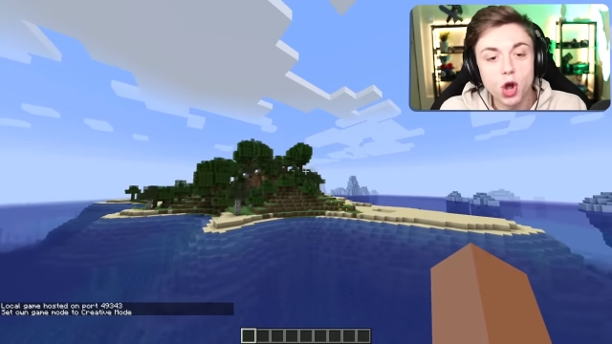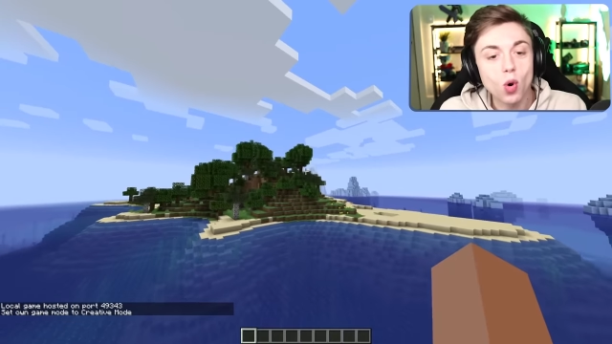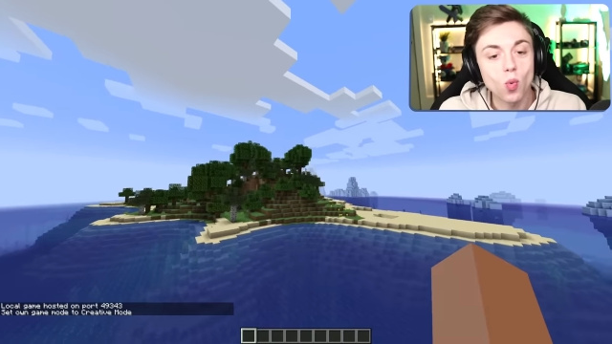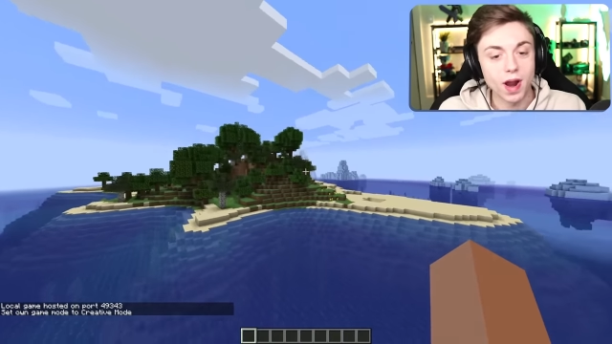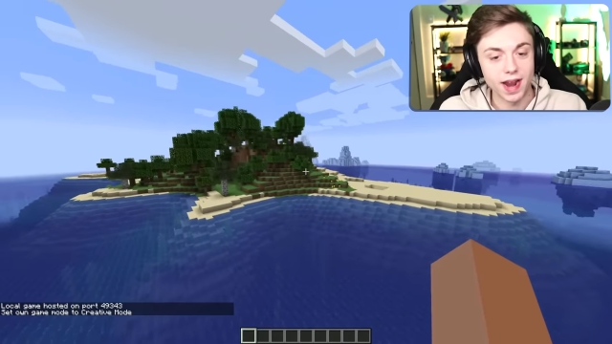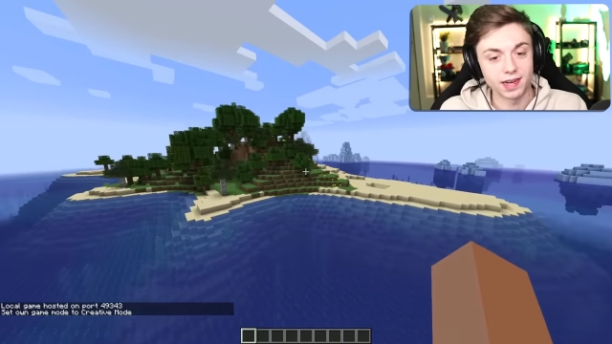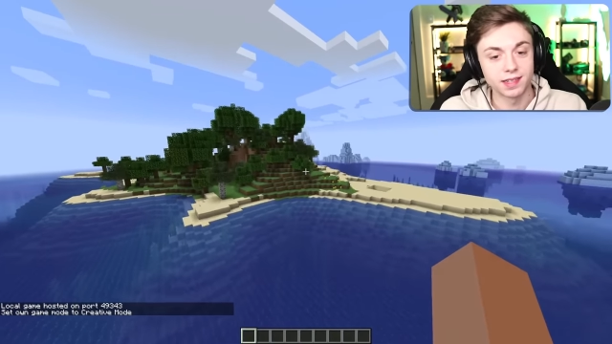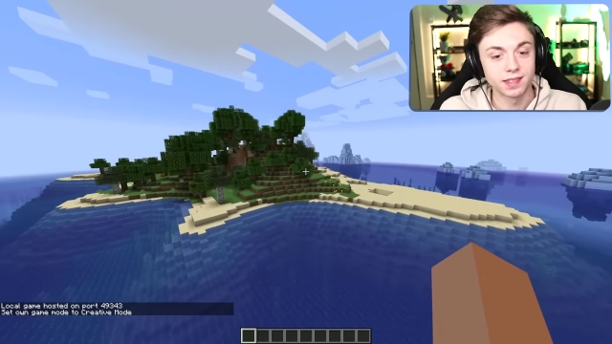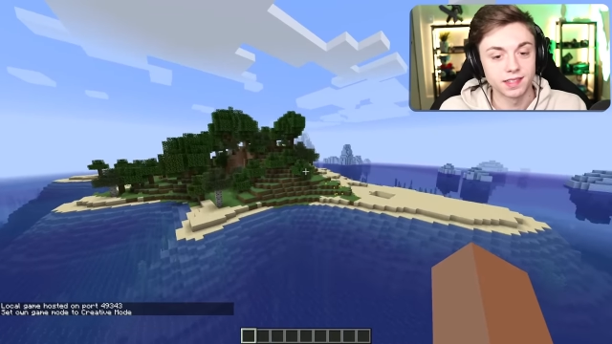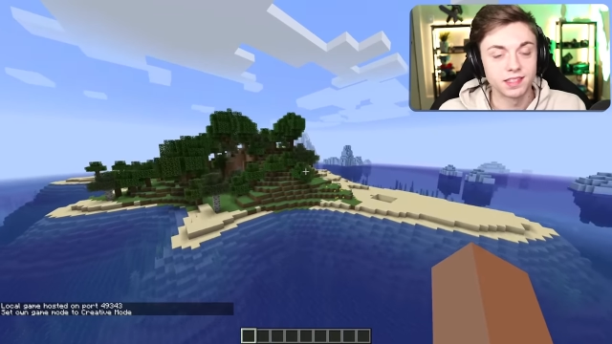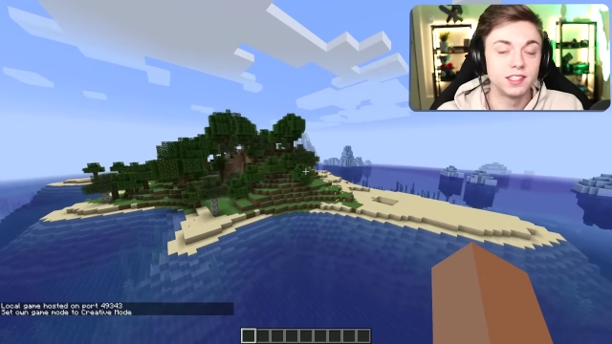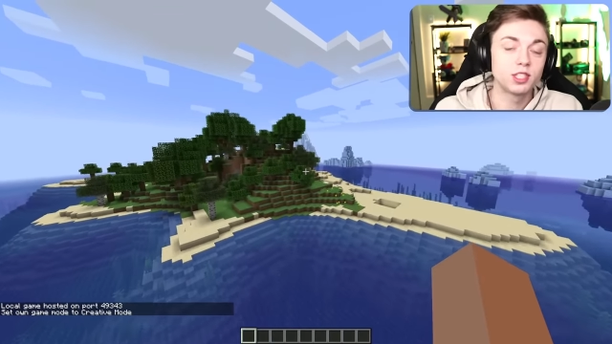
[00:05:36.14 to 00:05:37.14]
no way
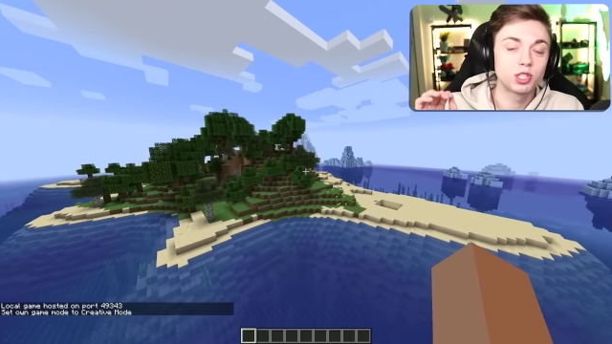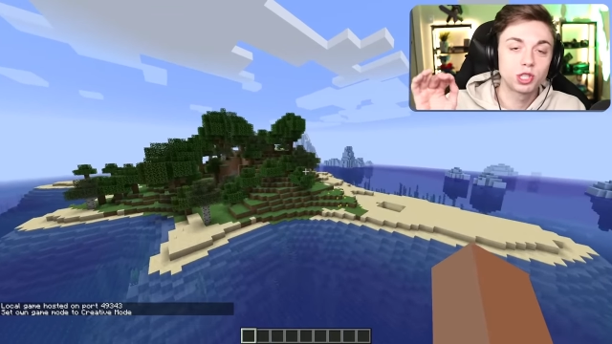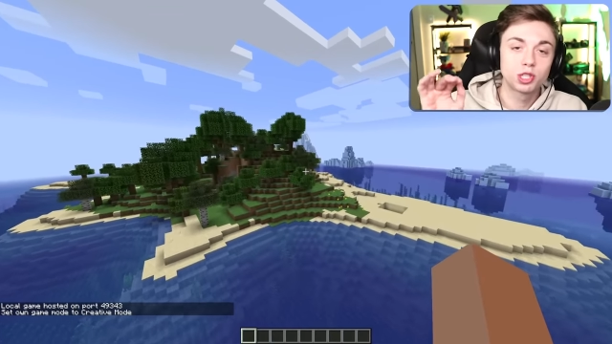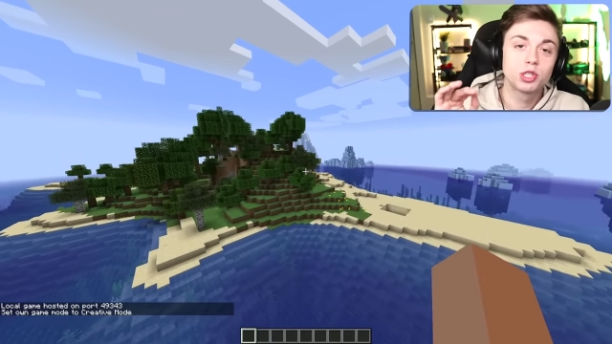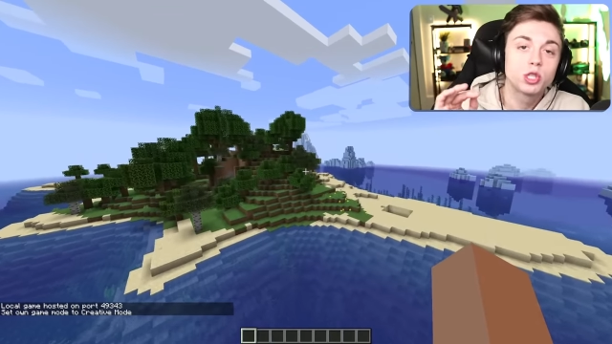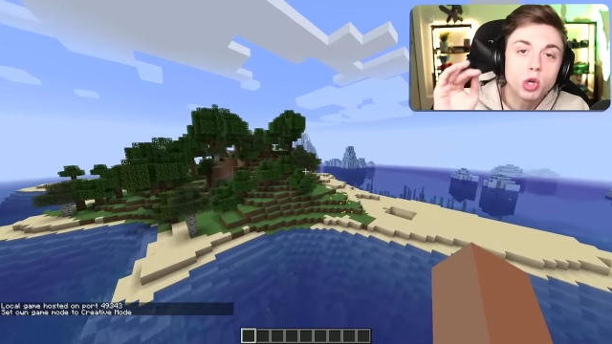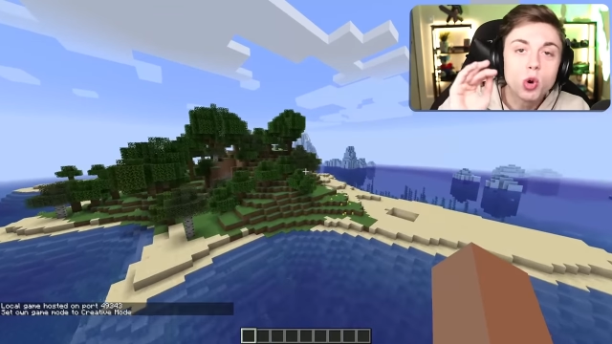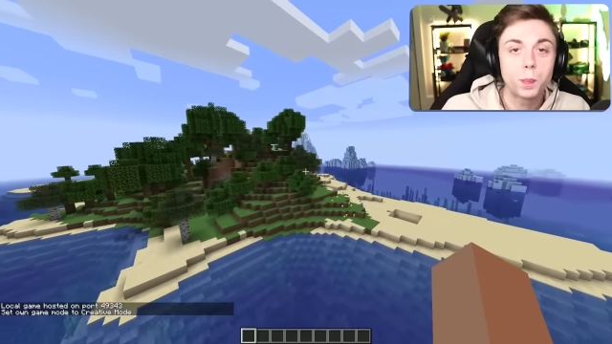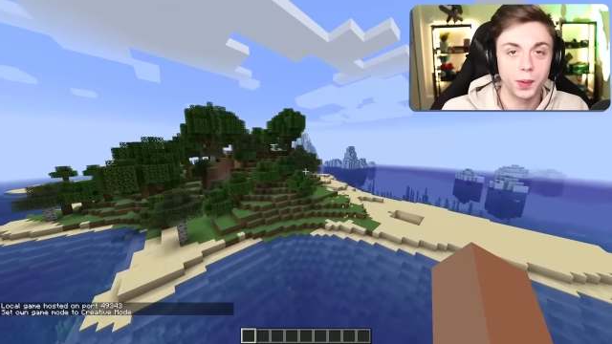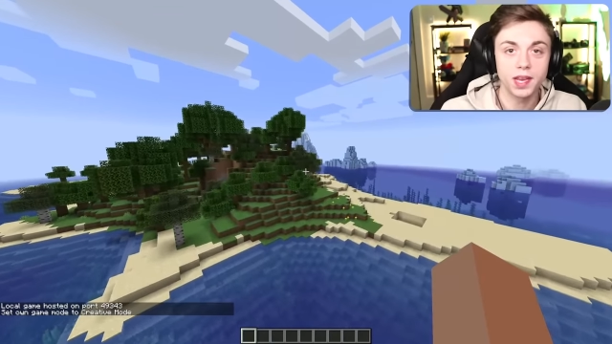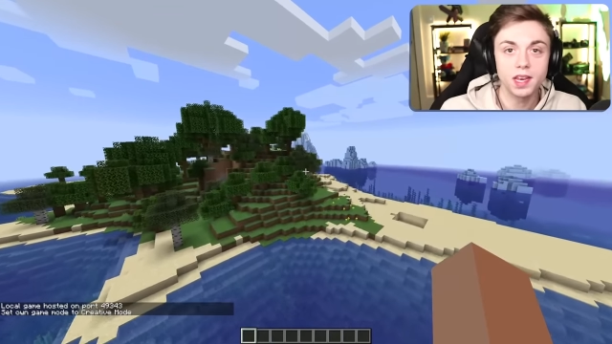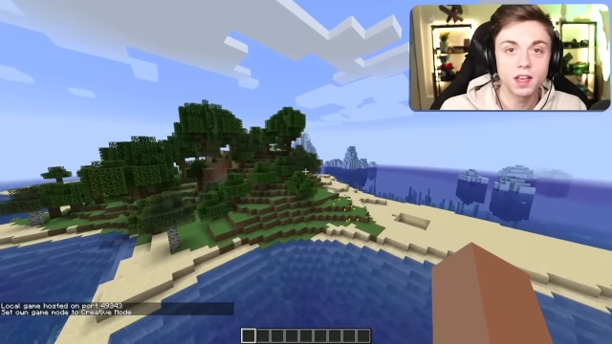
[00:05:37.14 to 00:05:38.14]
this
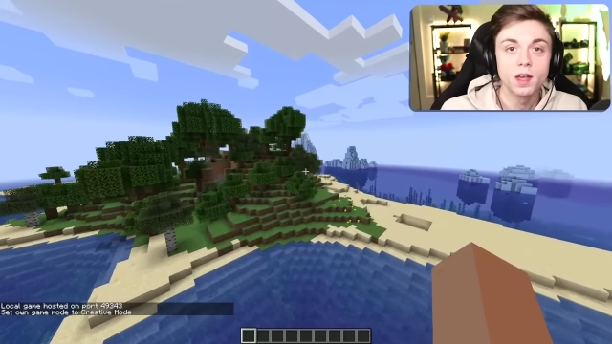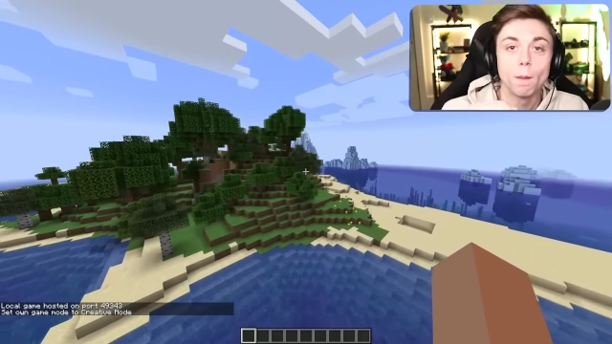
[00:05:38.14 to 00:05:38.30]
stupid